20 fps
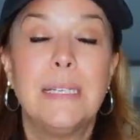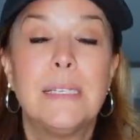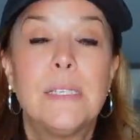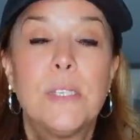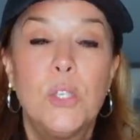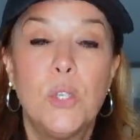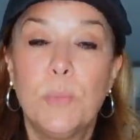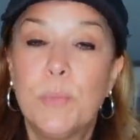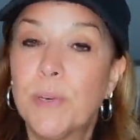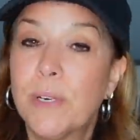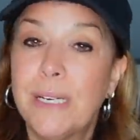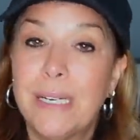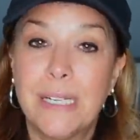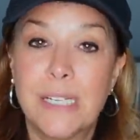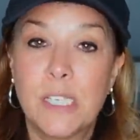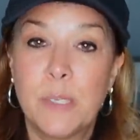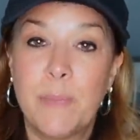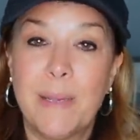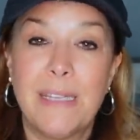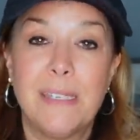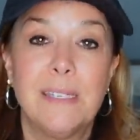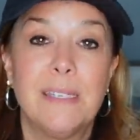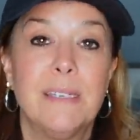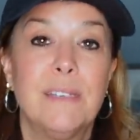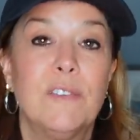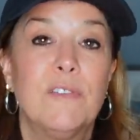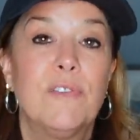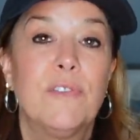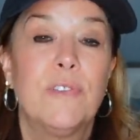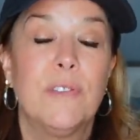It's super
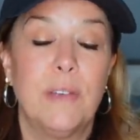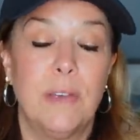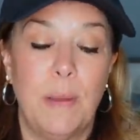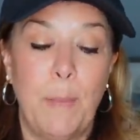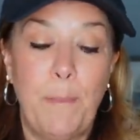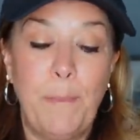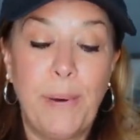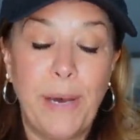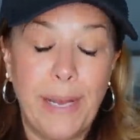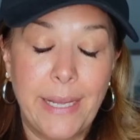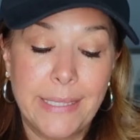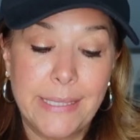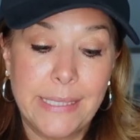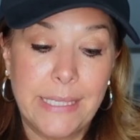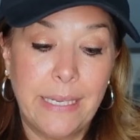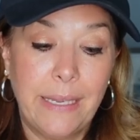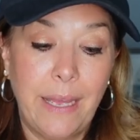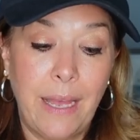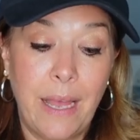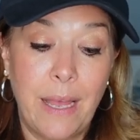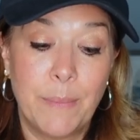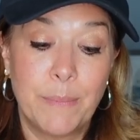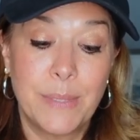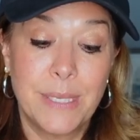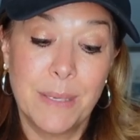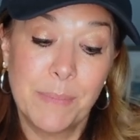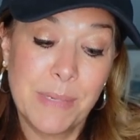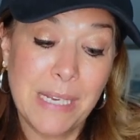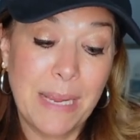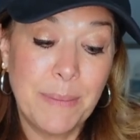inexpensive, but um,
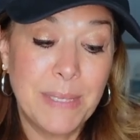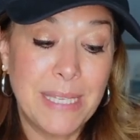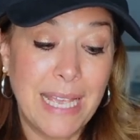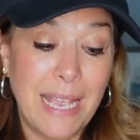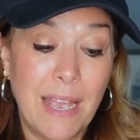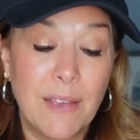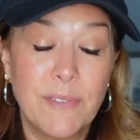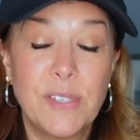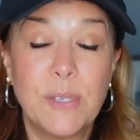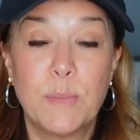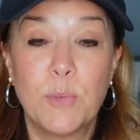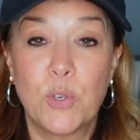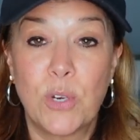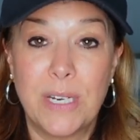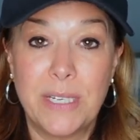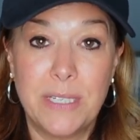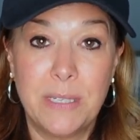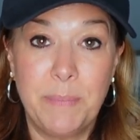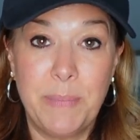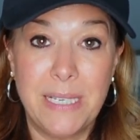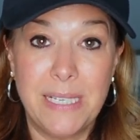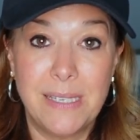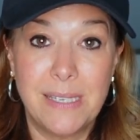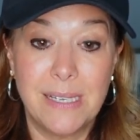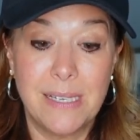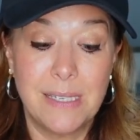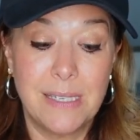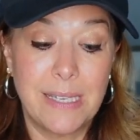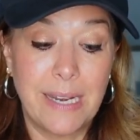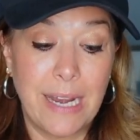sometimes they have some trendy
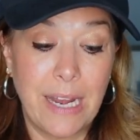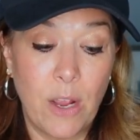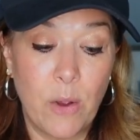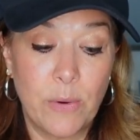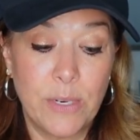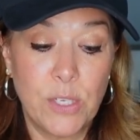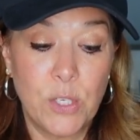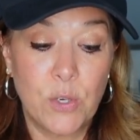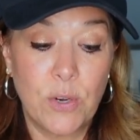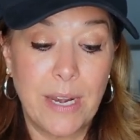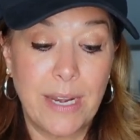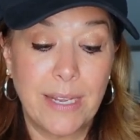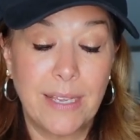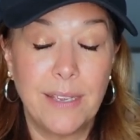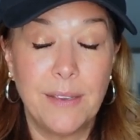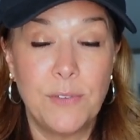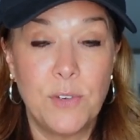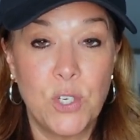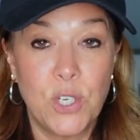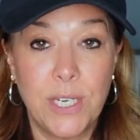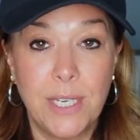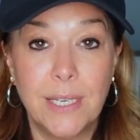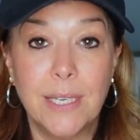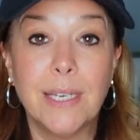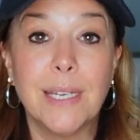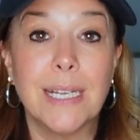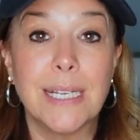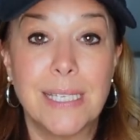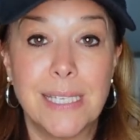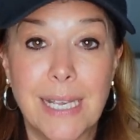pieces, and I always try to give
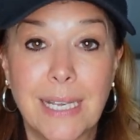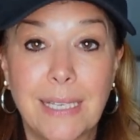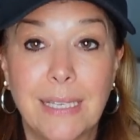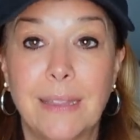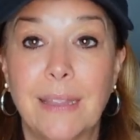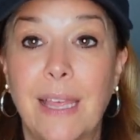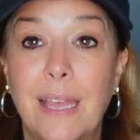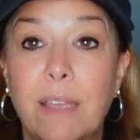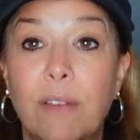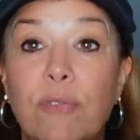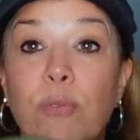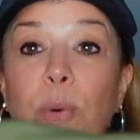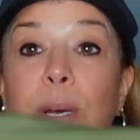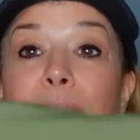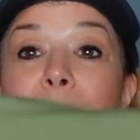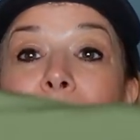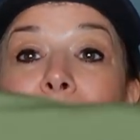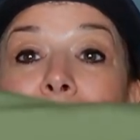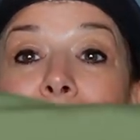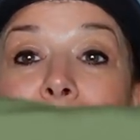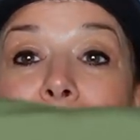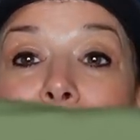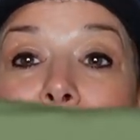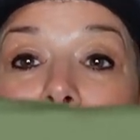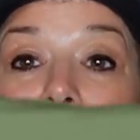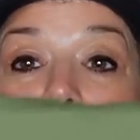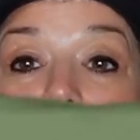Shein a second life when I can,